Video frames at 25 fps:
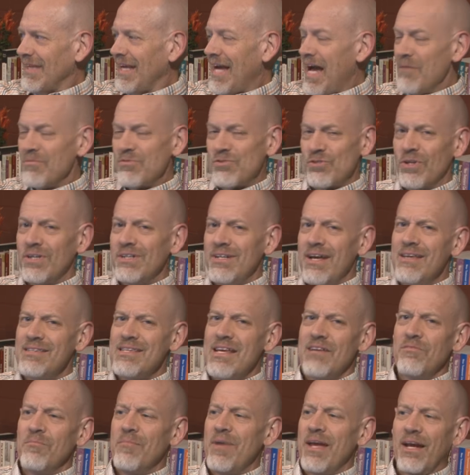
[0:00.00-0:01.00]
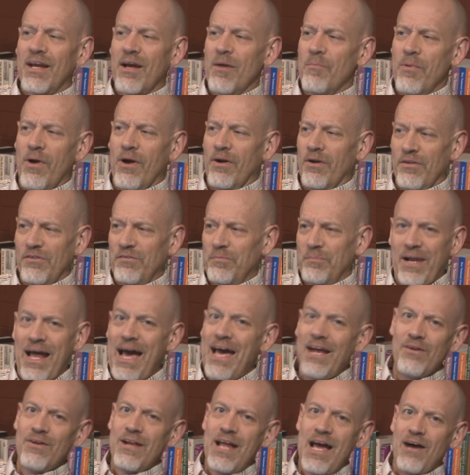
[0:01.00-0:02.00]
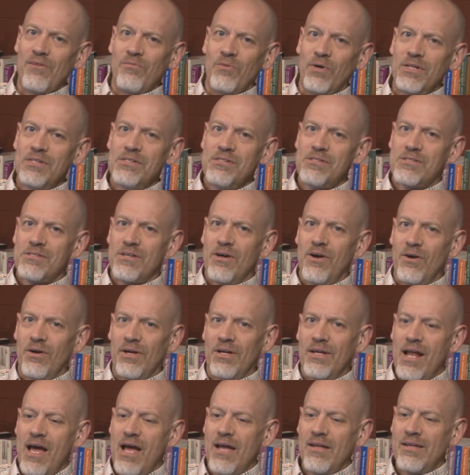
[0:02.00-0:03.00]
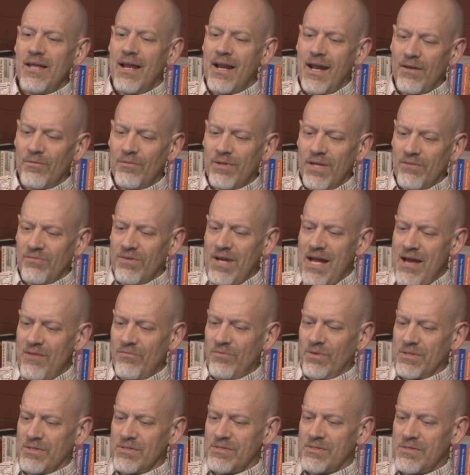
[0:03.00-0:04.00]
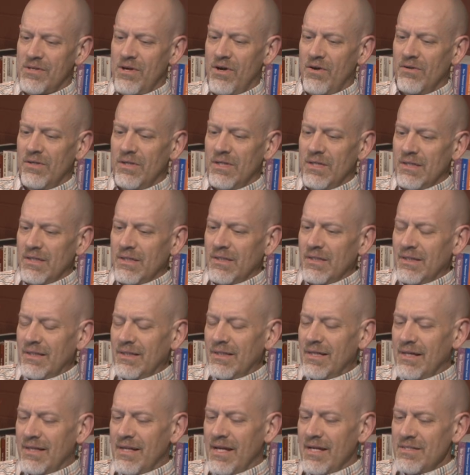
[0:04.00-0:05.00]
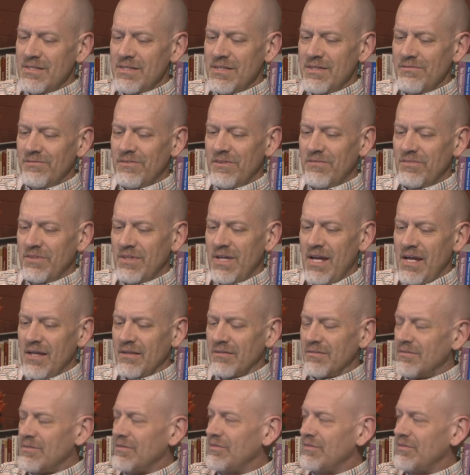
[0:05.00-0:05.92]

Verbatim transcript: I'm sure he does have a makeup artist, but I don't have one. So, and I and I will never have one. So. Yeah, 1958.